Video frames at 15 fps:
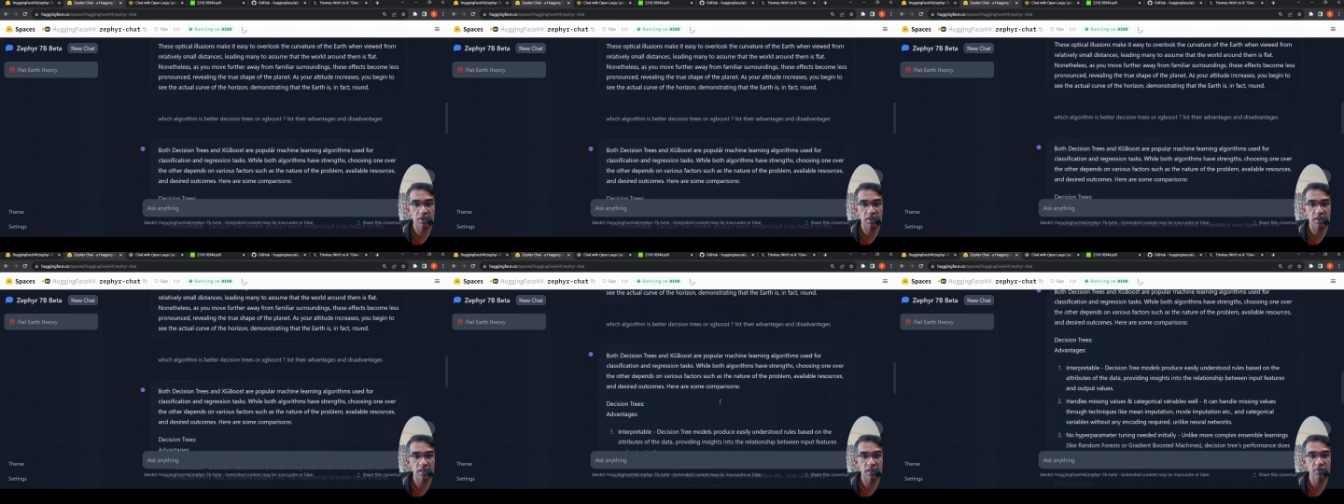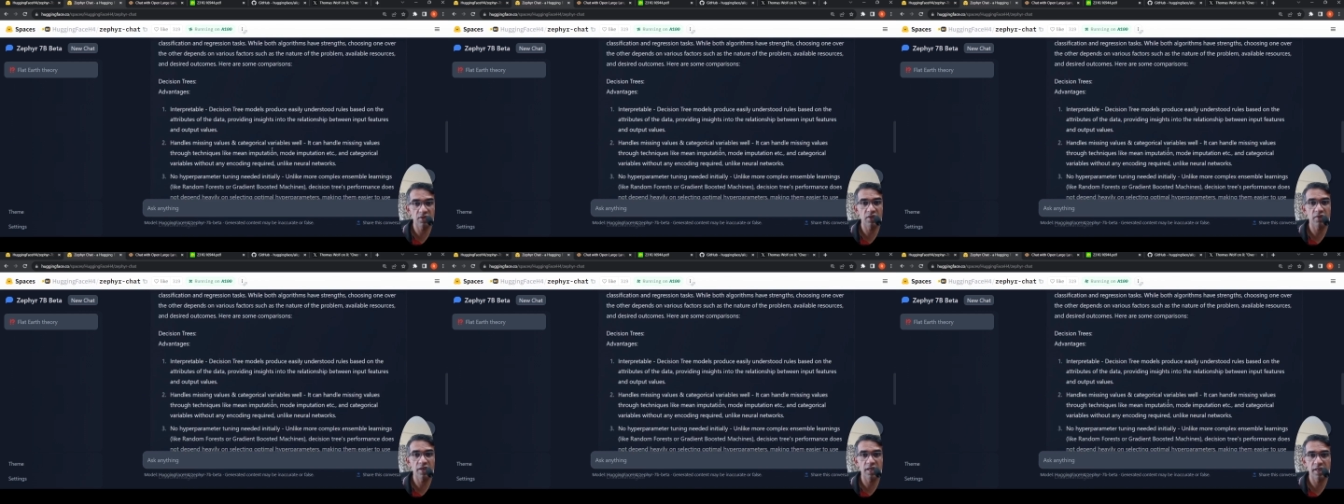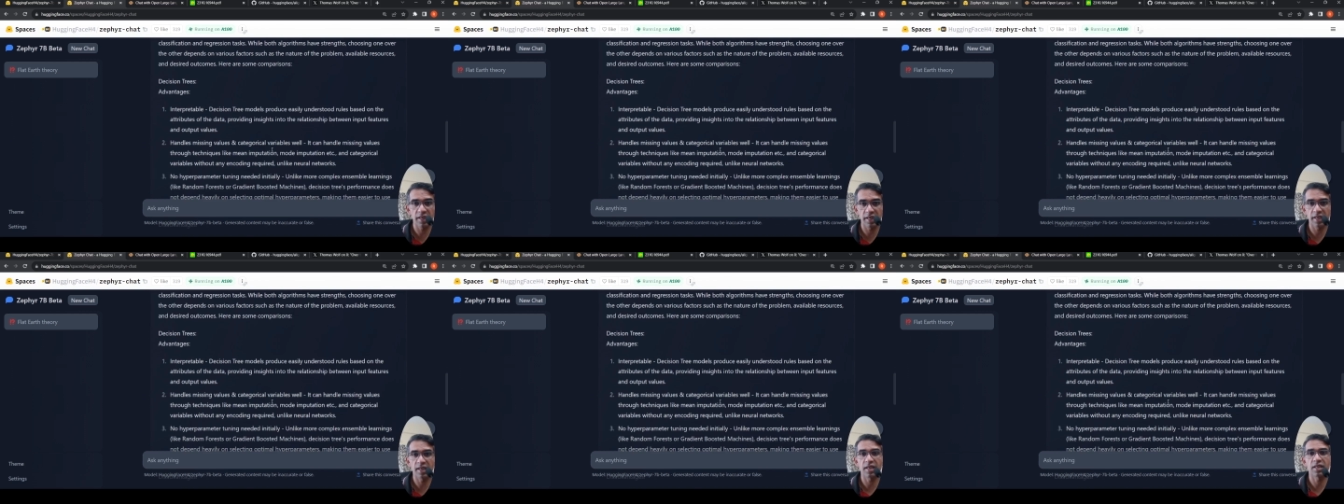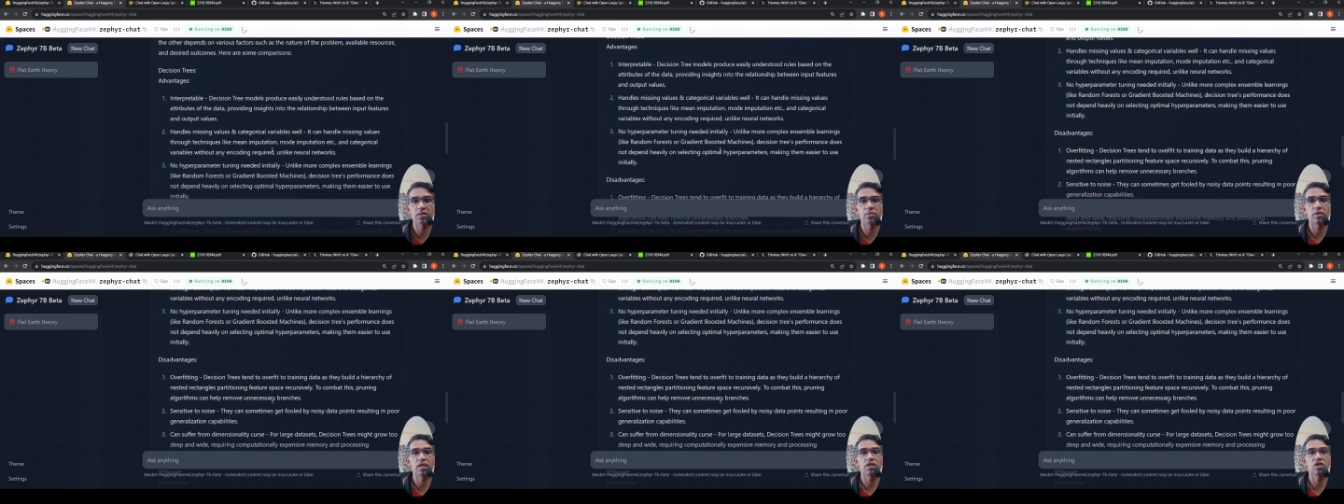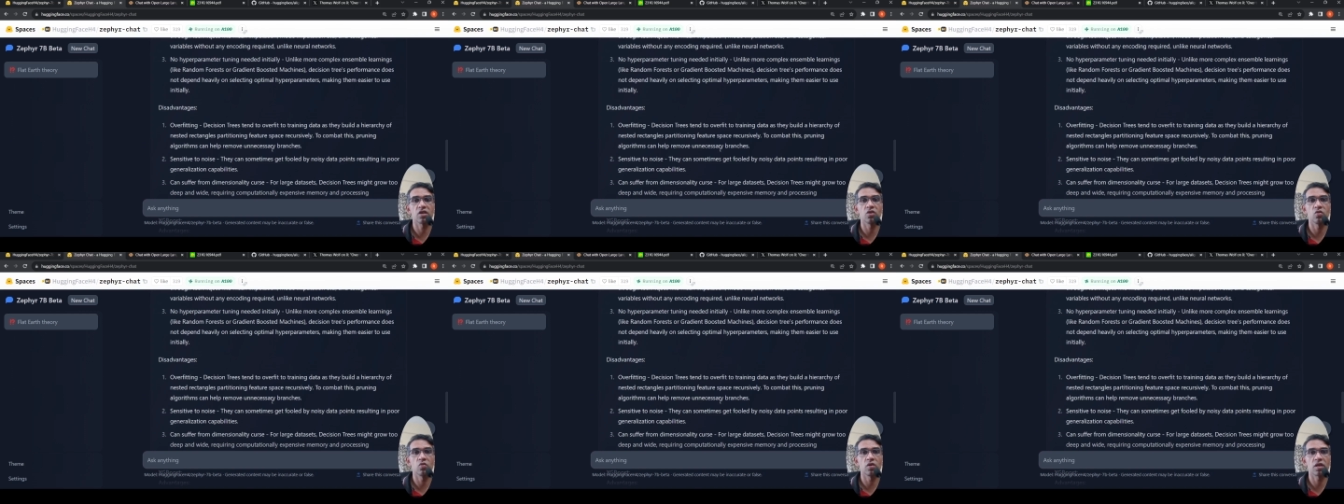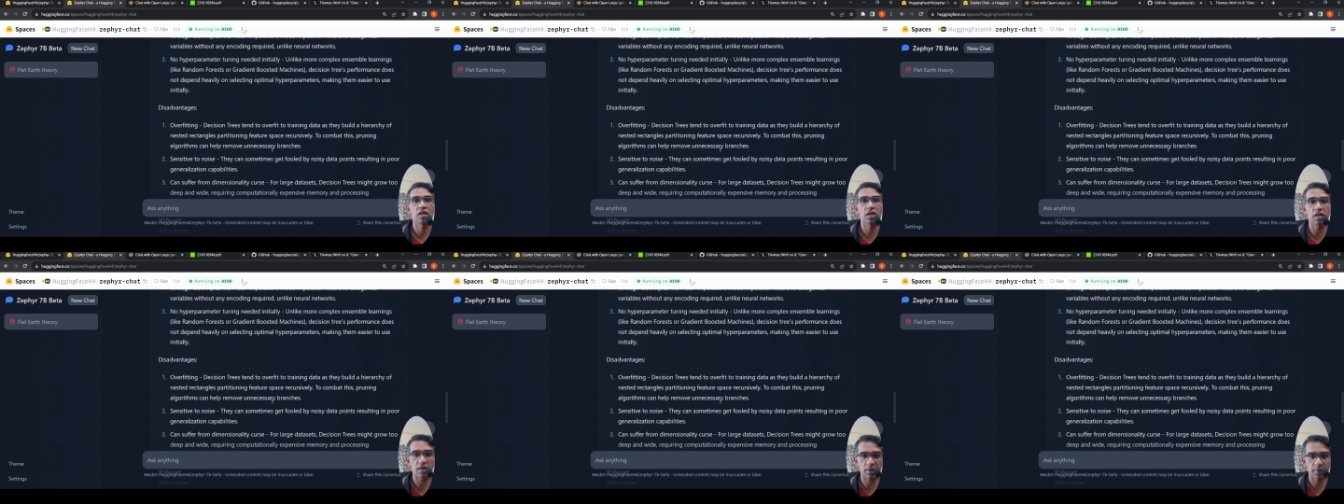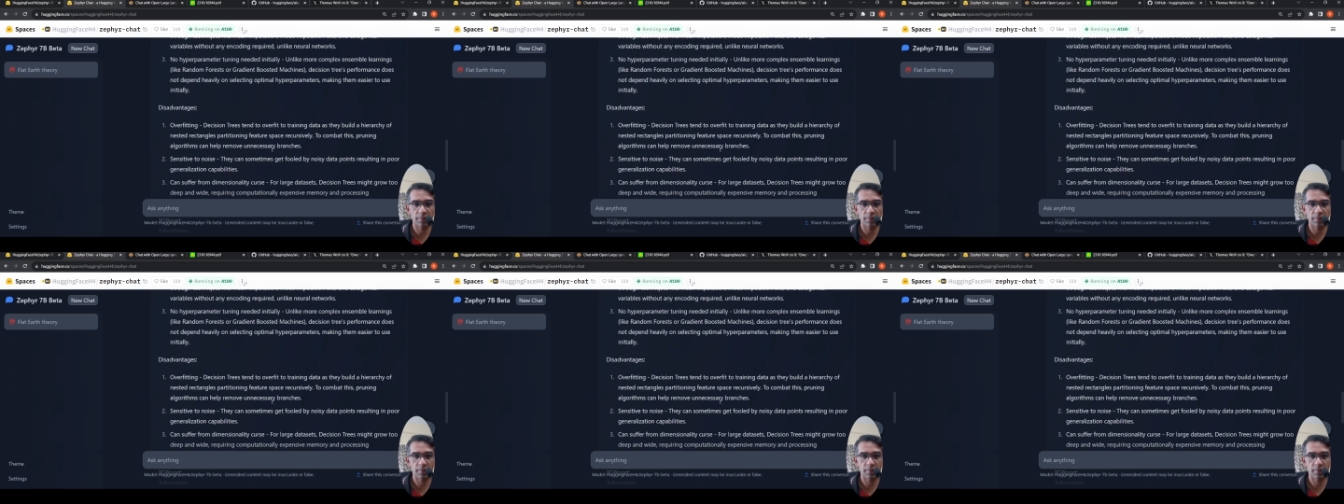It gives a very detailed explanation over here.